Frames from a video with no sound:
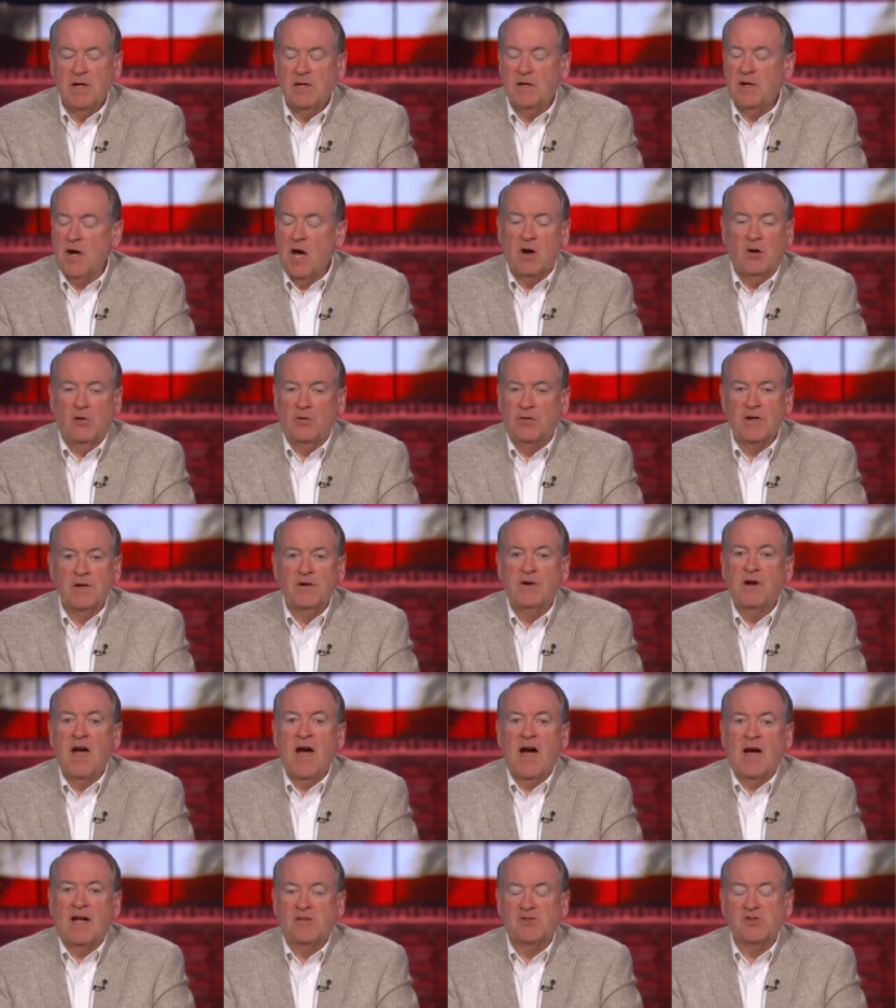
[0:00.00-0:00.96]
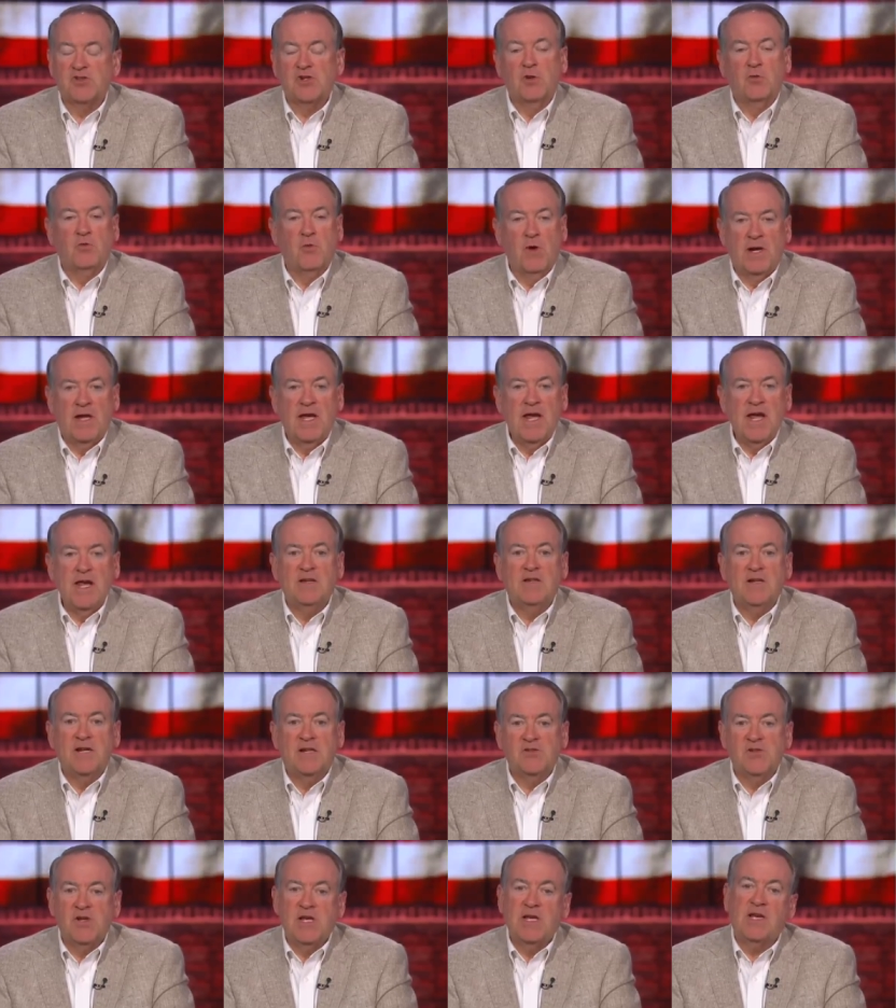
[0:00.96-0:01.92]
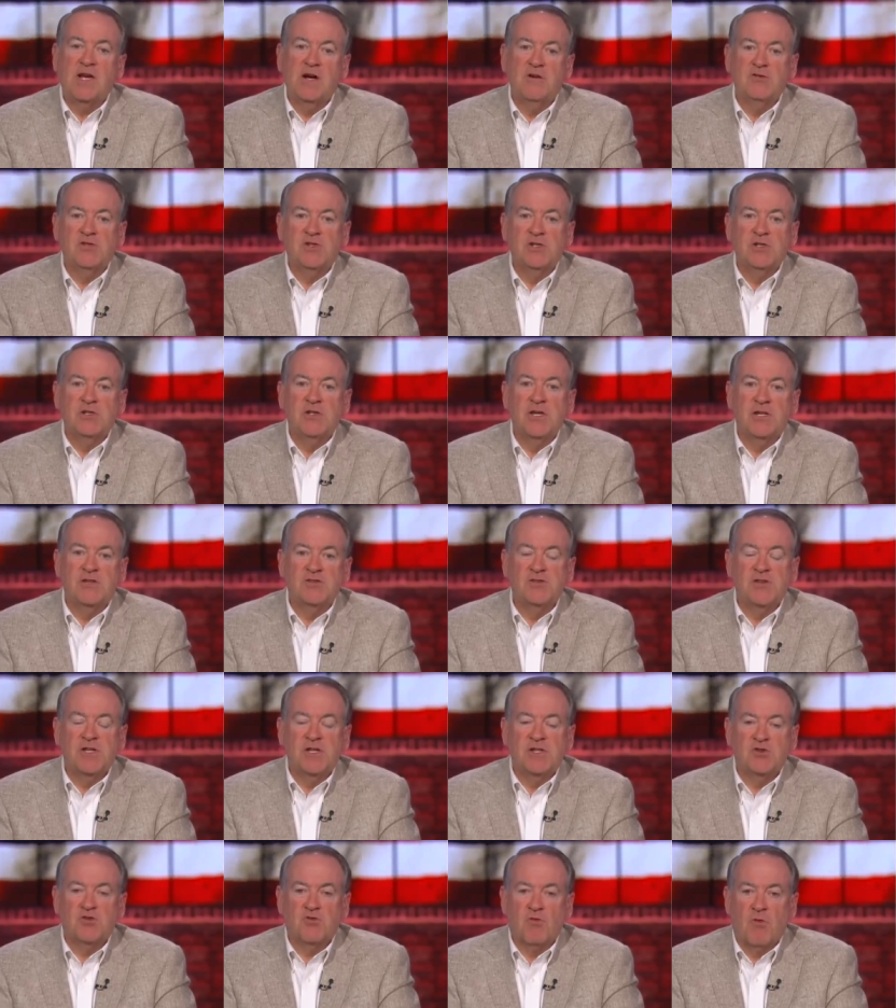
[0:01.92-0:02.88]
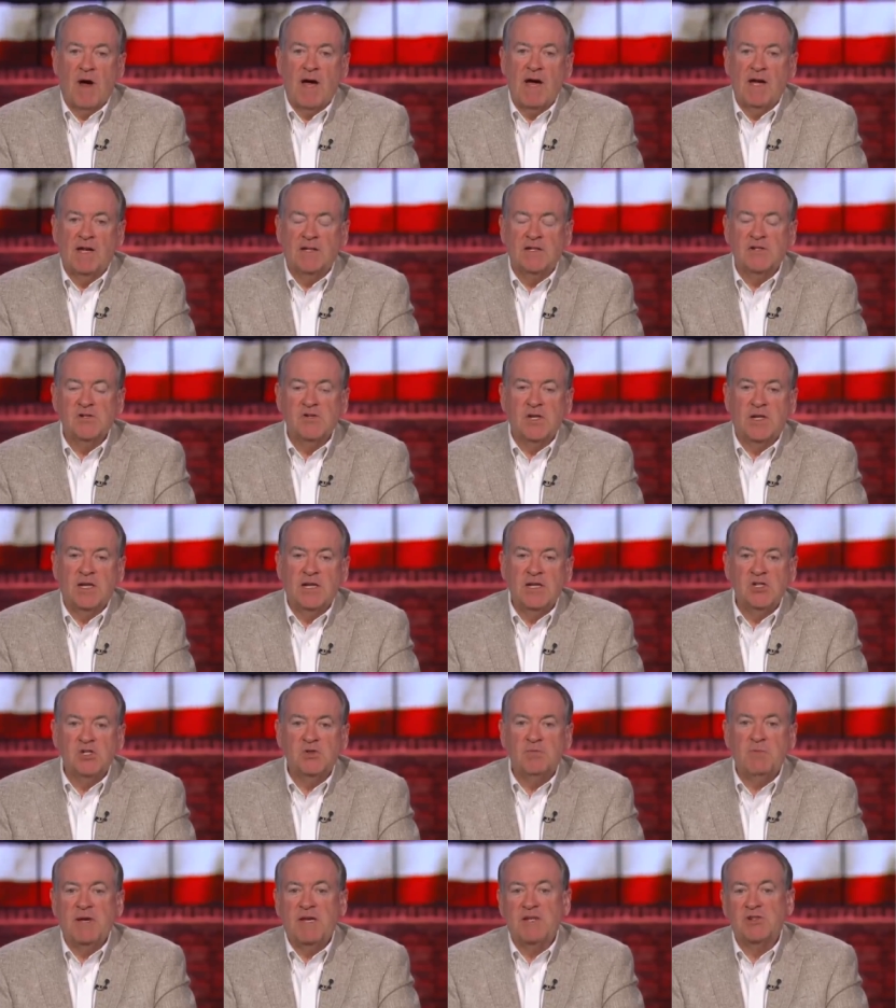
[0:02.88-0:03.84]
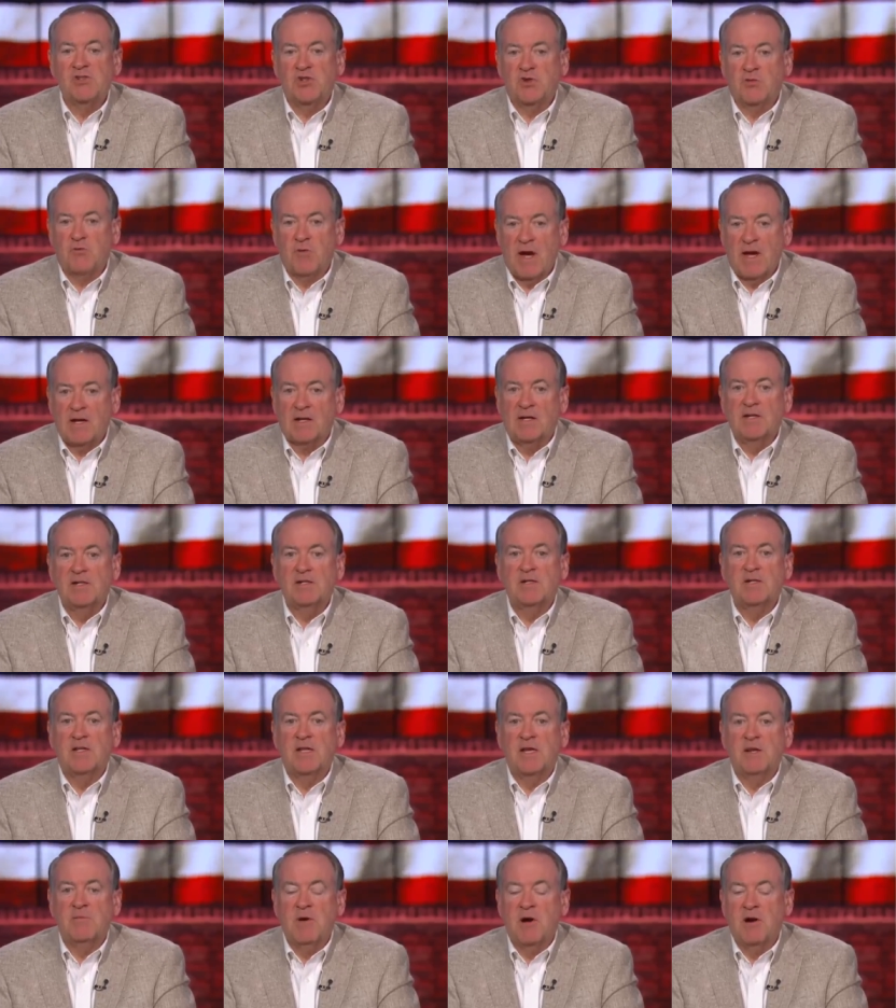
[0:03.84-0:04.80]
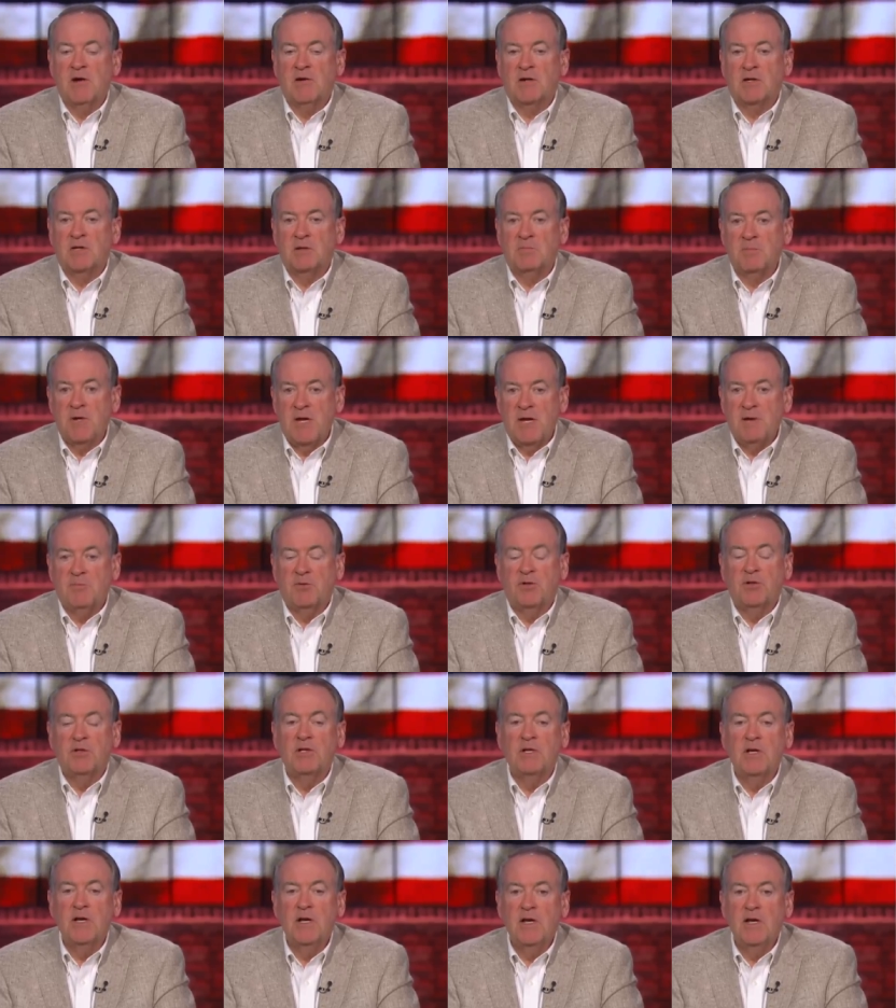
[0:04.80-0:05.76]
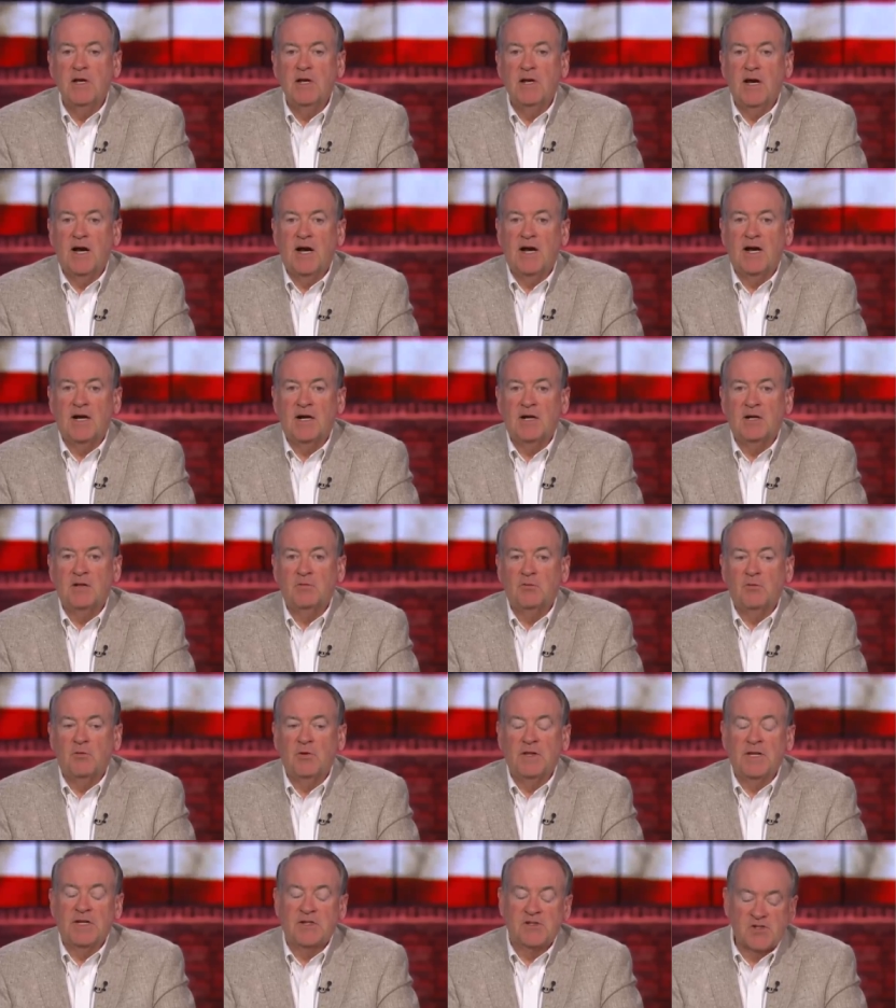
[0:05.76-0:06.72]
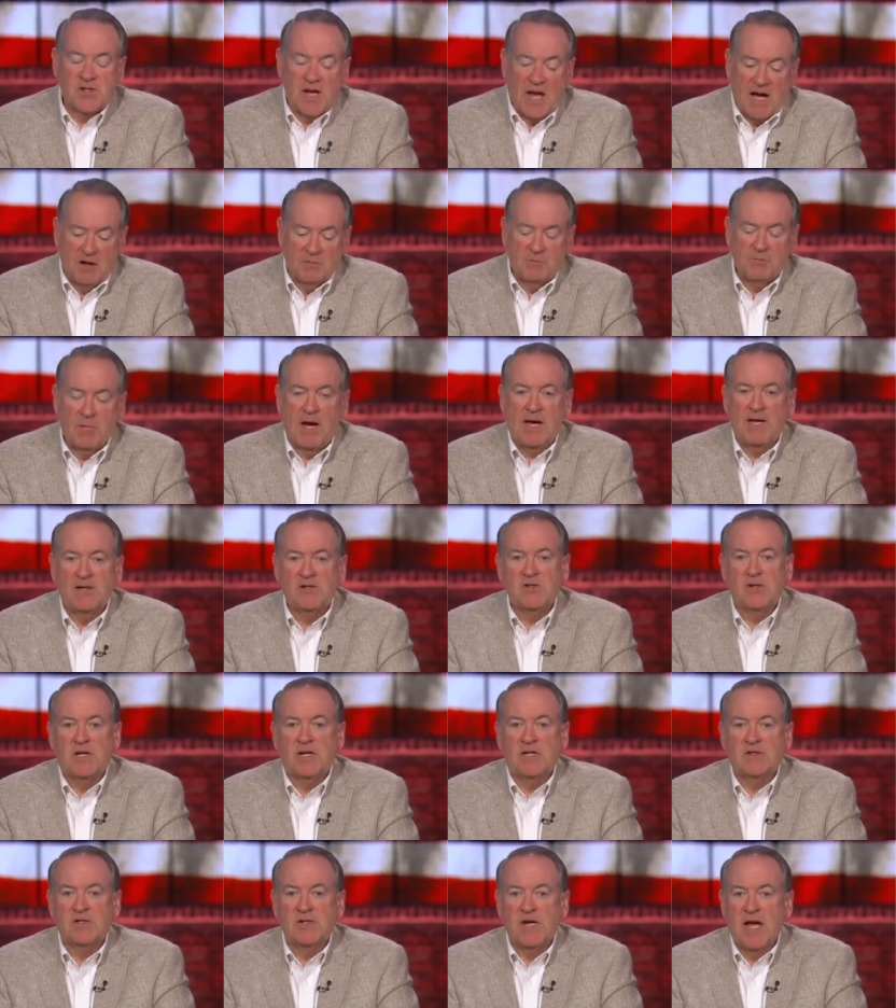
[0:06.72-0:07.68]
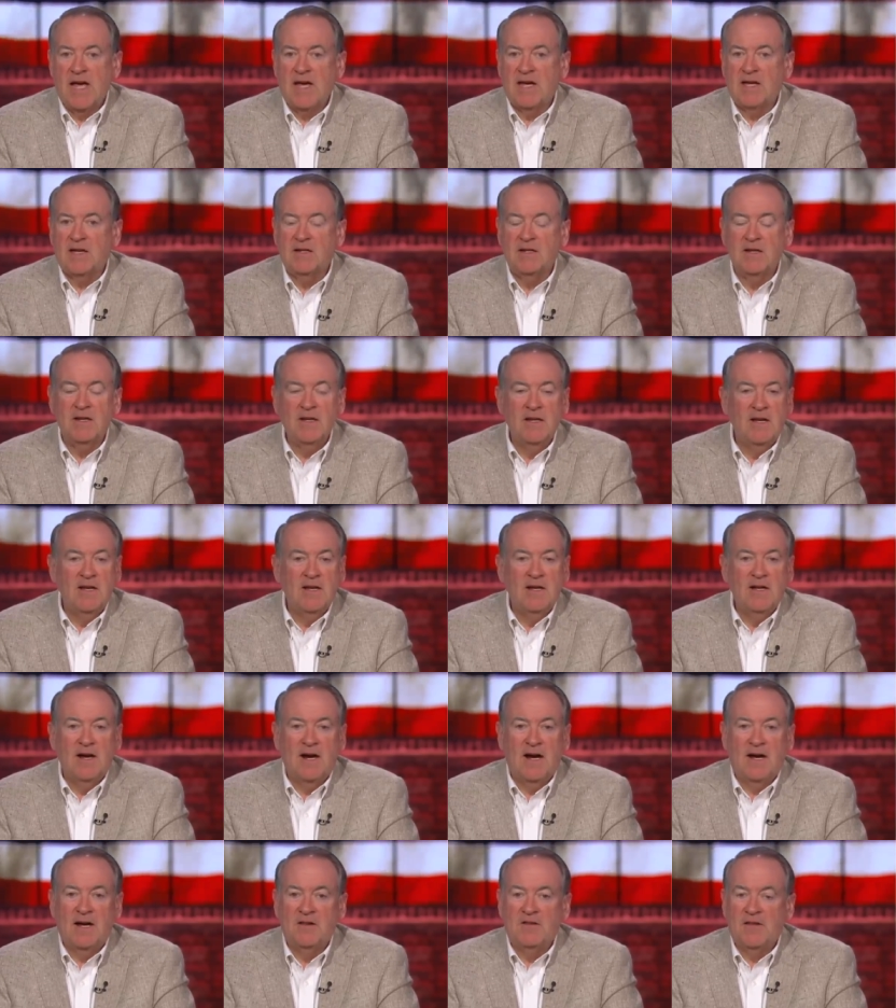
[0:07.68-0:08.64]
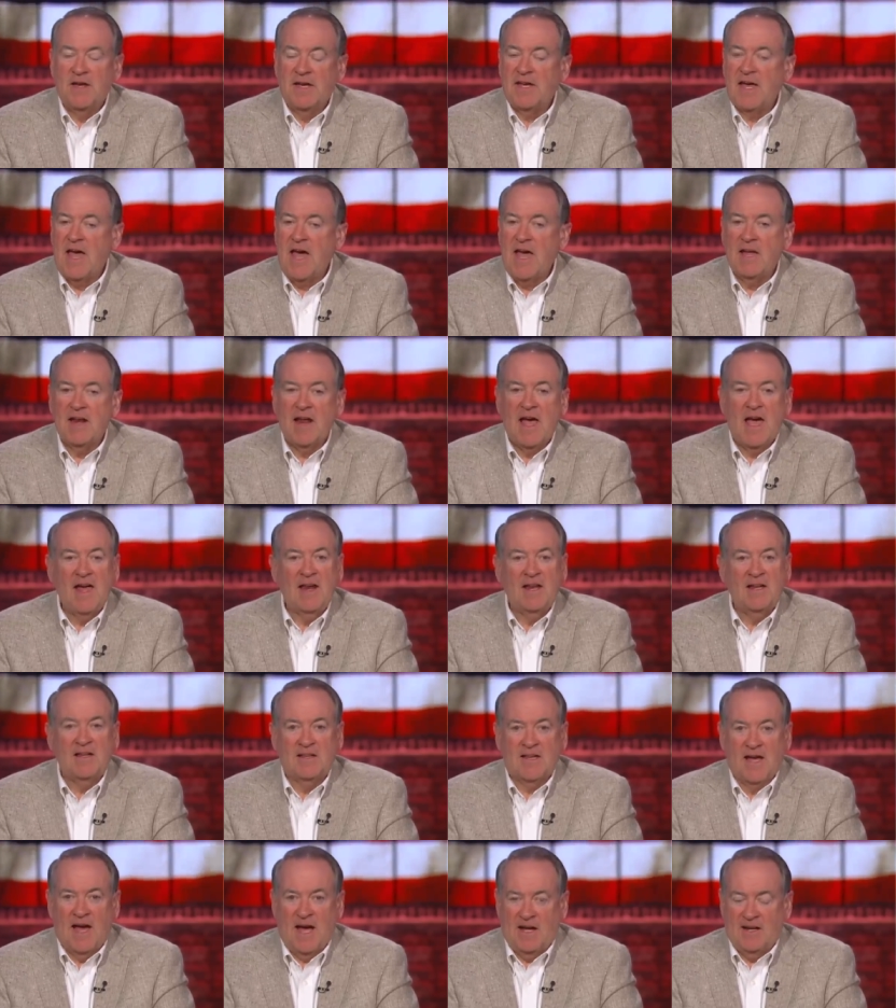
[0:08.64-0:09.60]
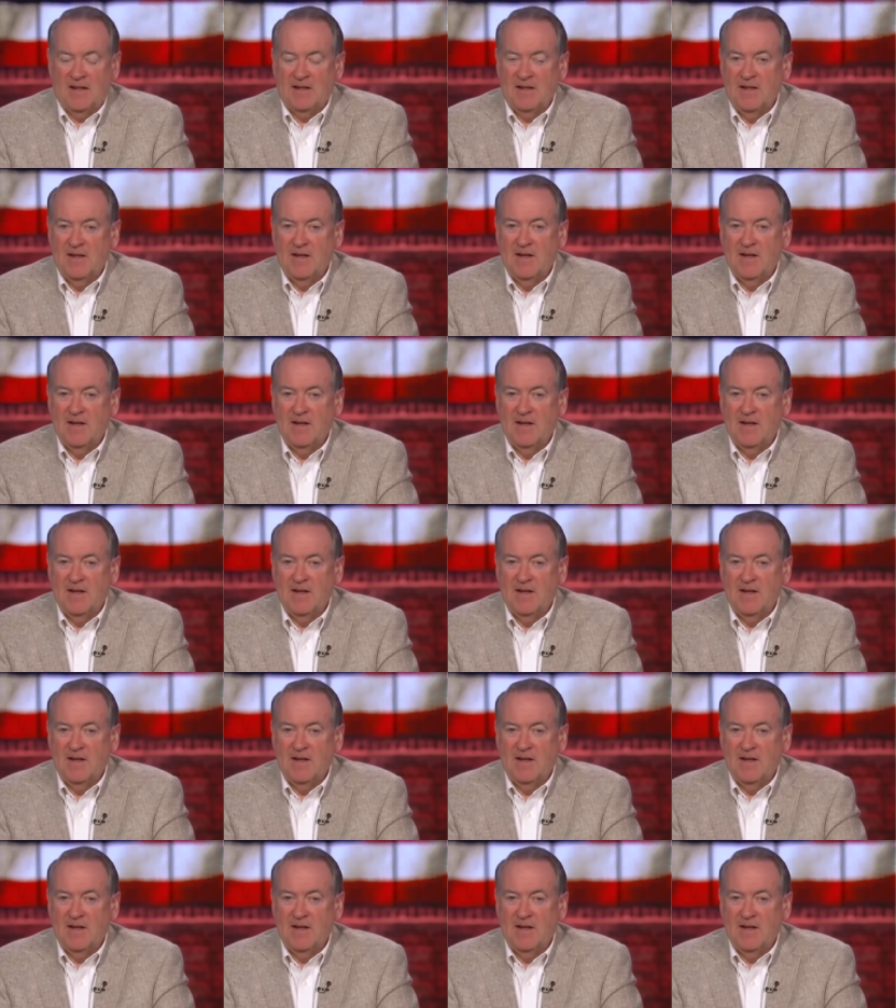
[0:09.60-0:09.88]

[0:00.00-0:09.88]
No, they're not. So what he does, he goes and does these rallies and he speaks directly to the American people. Uh, when the sound bites get taken, uh, they can't edit that.